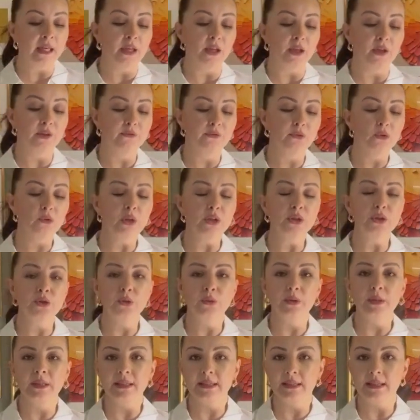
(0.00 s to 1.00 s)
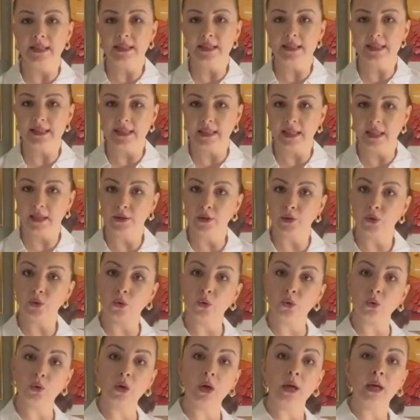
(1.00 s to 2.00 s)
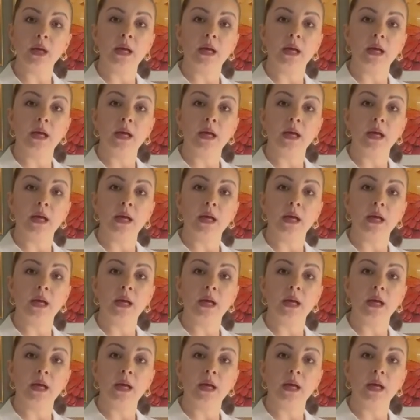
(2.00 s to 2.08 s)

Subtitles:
If you are doing this in your